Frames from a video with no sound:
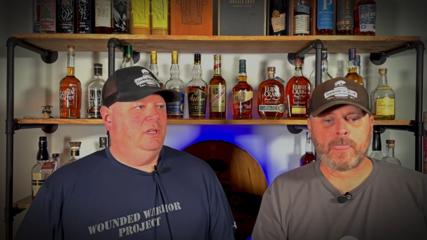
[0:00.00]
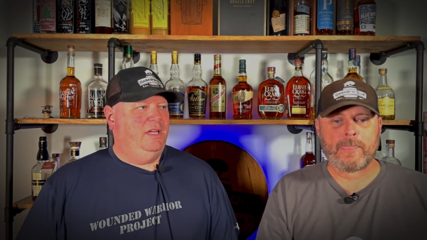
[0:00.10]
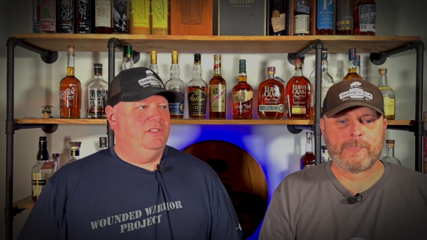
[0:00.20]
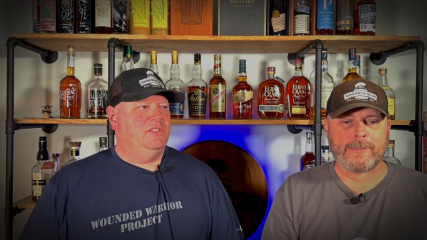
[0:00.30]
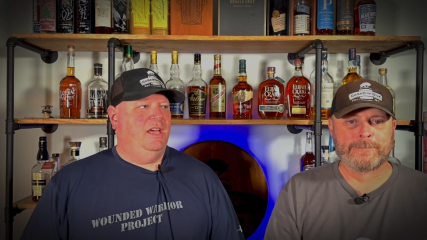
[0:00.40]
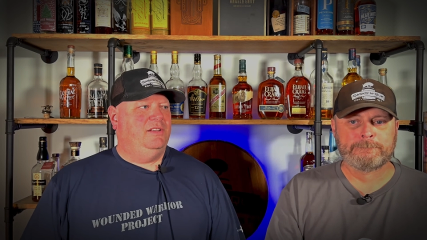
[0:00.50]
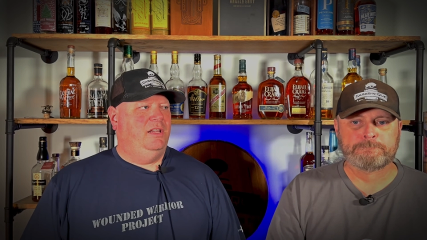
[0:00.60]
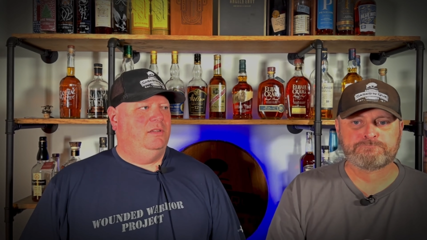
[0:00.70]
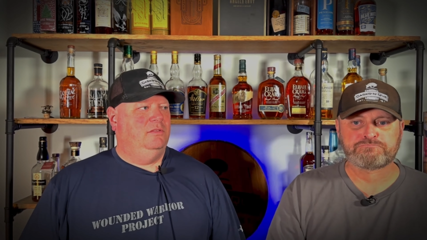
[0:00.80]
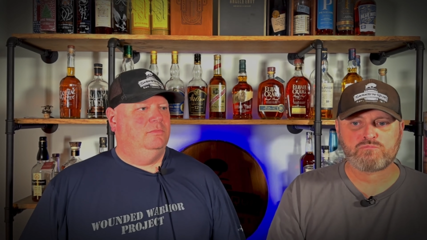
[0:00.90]
Speaker 1: It's got
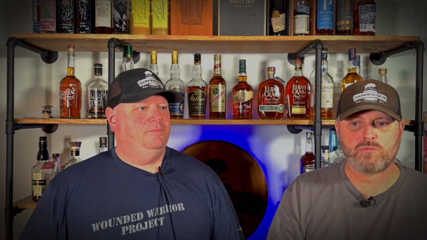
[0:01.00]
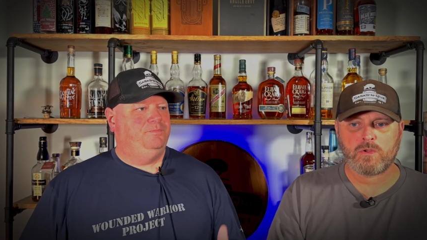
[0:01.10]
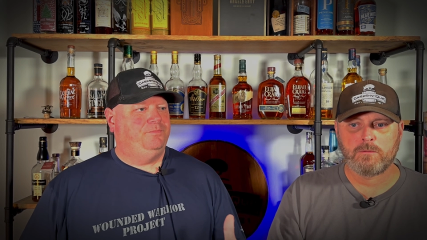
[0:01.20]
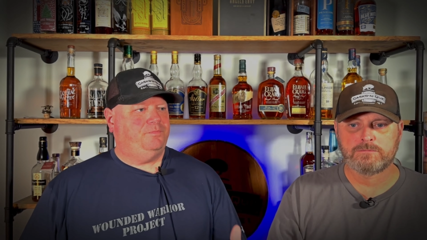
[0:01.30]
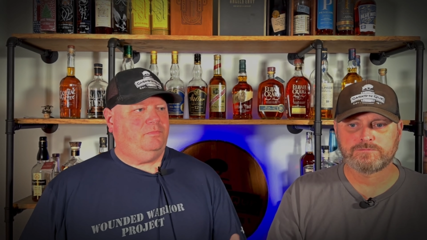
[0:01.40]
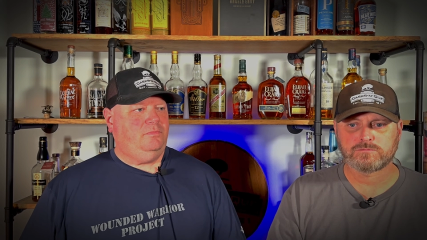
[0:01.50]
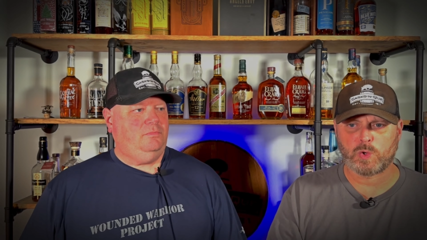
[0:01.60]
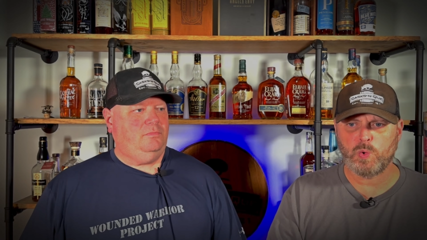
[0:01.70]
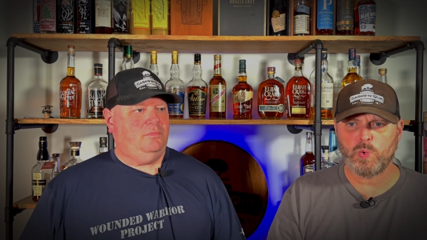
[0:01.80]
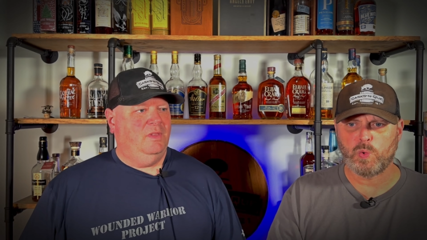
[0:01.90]
that.
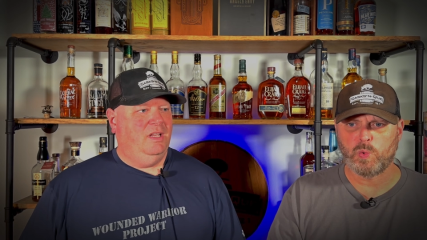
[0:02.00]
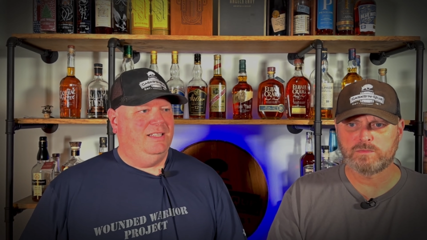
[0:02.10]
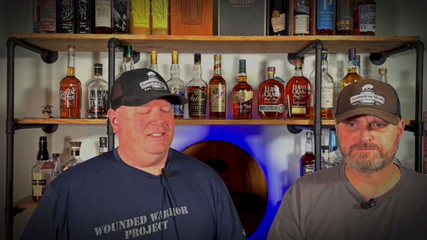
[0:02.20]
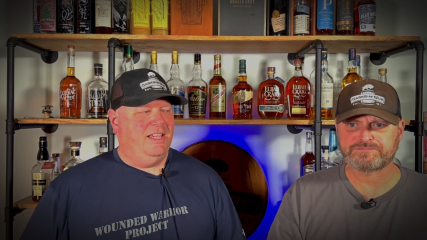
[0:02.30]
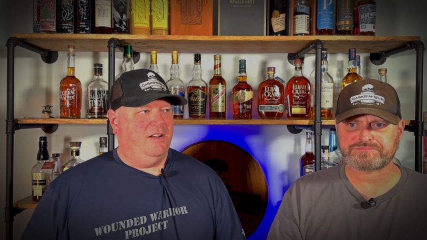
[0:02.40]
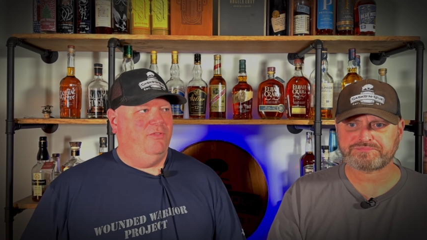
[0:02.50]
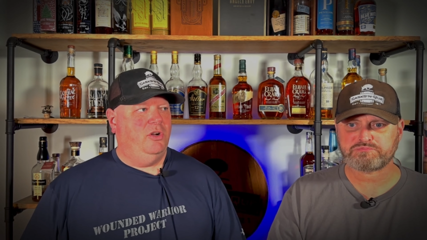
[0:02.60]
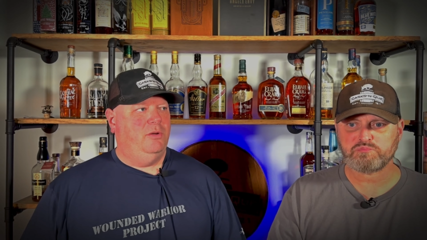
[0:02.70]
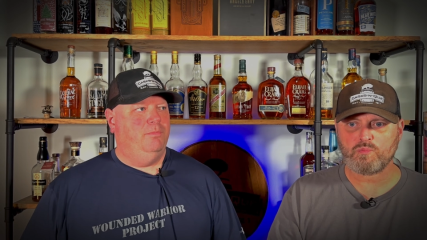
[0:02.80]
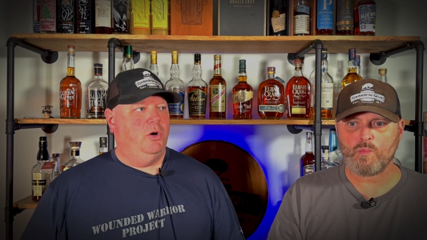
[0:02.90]
Ooh. It's got a
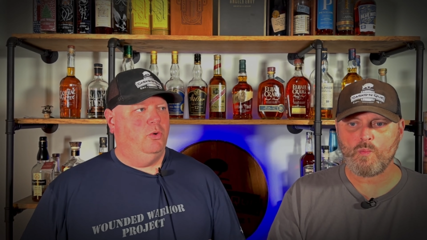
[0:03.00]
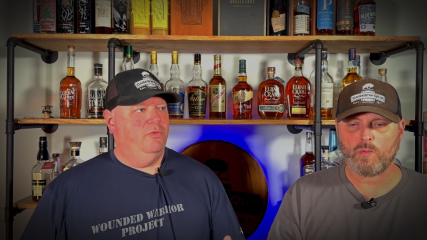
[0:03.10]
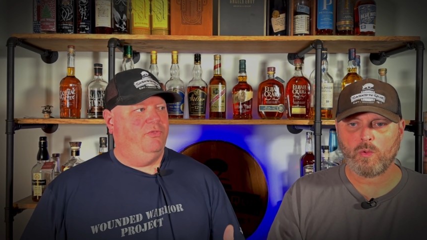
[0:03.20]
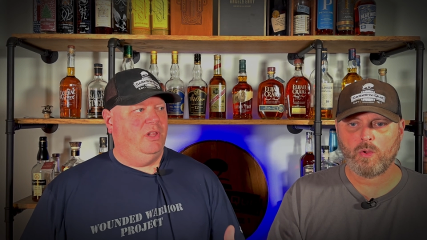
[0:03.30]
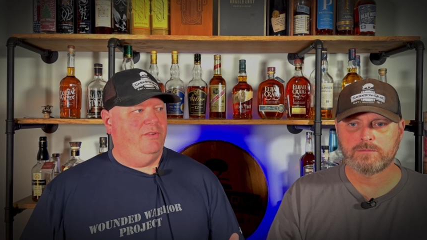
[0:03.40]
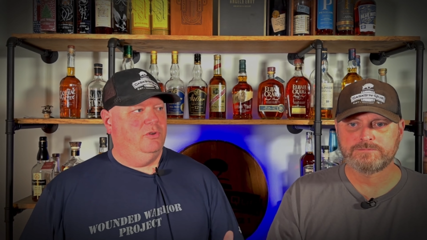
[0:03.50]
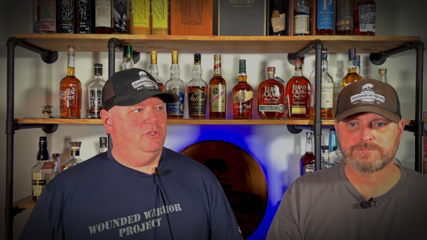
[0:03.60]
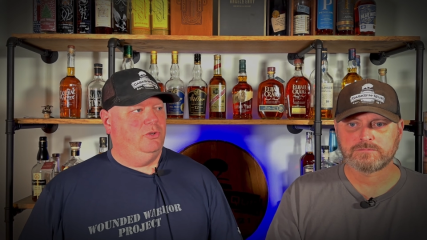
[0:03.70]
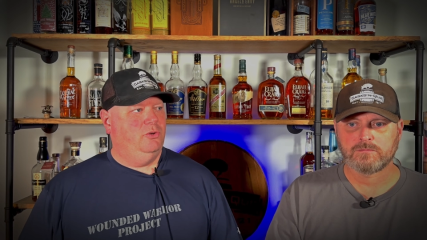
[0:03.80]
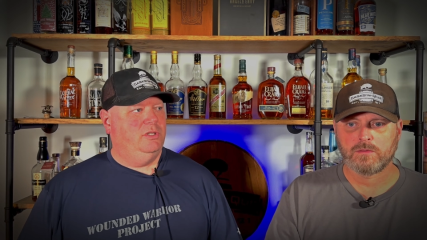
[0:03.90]
very bold flavor
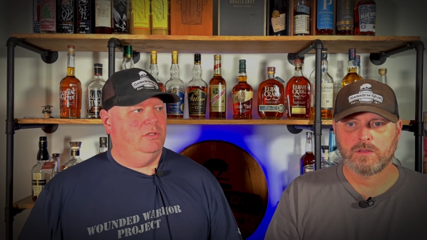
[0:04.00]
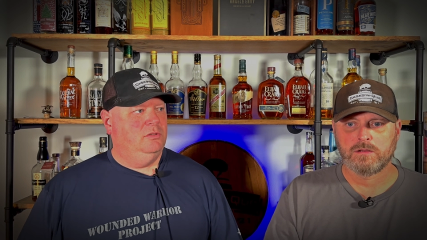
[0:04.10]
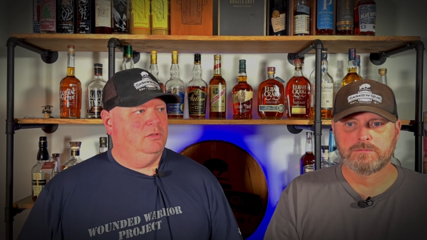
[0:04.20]
to it.